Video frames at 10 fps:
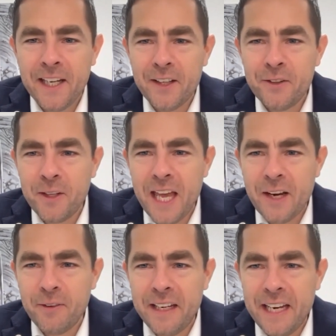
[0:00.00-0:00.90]
here
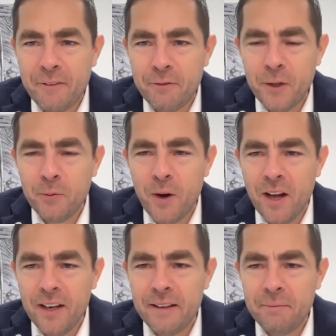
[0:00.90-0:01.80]
together with
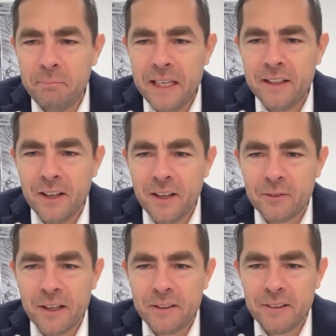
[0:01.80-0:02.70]
everyone, and big
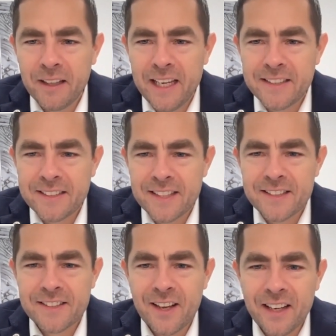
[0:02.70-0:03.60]

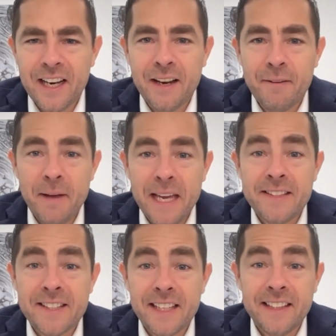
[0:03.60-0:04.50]
congratulations on an
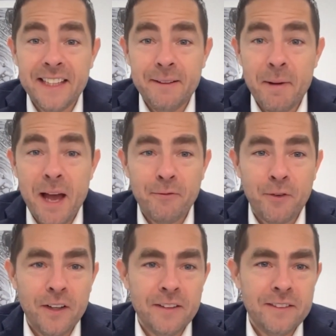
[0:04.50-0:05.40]
amazing team
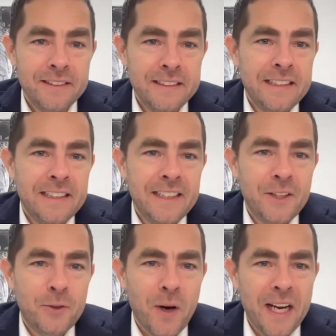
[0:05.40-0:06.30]
effort.
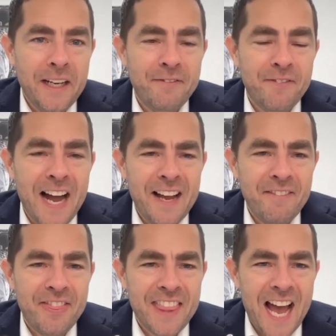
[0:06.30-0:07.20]

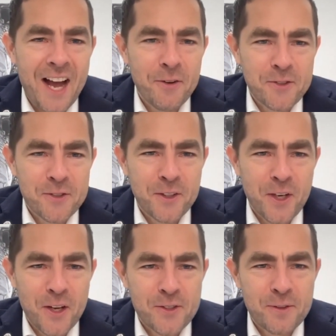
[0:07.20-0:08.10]
25,000
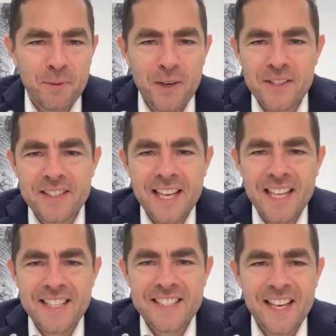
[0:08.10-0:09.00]
customers.
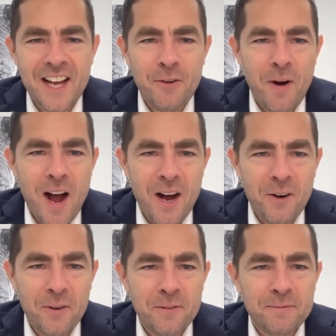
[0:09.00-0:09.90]
That's a
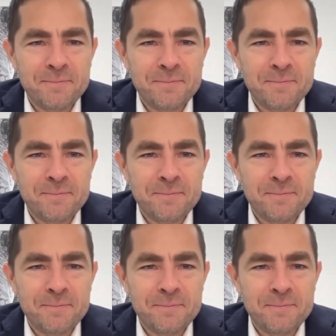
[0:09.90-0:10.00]
wow.